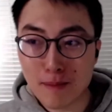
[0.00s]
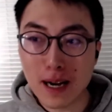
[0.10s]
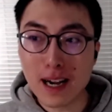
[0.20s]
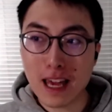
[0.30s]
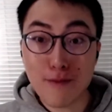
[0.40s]

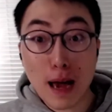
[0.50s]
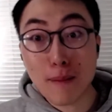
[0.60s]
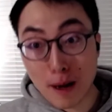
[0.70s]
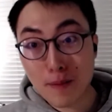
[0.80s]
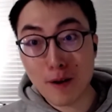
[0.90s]
But well, how if
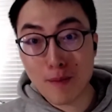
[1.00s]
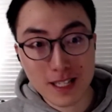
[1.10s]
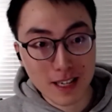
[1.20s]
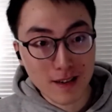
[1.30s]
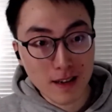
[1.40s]
tall I'm are you?
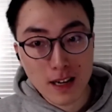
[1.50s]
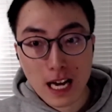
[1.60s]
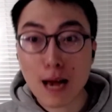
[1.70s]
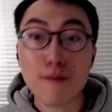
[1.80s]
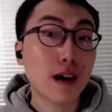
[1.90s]
Myself,
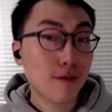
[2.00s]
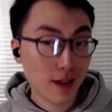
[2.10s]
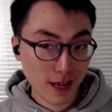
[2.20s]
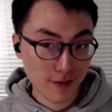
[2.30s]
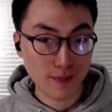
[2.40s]
I'm five
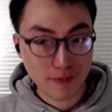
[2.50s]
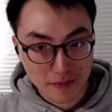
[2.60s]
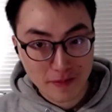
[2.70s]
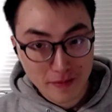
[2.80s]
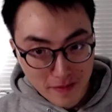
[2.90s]
eleven.
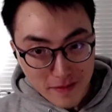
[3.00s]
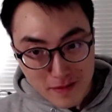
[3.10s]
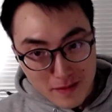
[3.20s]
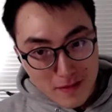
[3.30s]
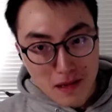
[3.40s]

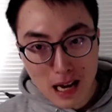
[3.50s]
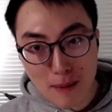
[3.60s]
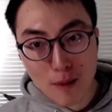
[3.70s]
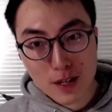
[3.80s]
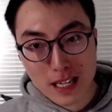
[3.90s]
Okay.
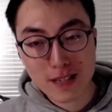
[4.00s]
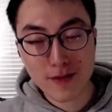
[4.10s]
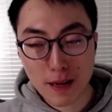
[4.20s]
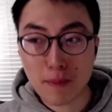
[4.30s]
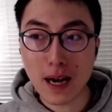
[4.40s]
I'm almost six
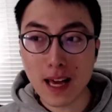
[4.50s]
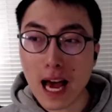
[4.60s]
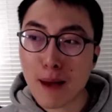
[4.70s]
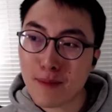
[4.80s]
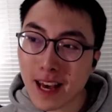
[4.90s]
feet, that's, but
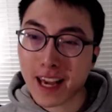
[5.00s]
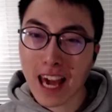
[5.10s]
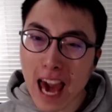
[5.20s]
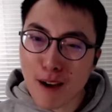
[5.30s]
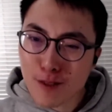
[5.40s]
I'm like that's
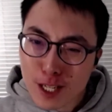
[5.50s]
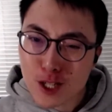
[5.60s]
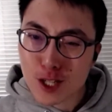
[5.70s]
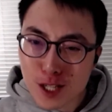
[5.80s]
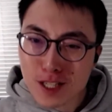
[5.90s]
tall average. in my
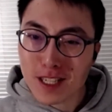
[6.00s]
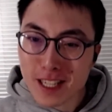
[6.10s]
book.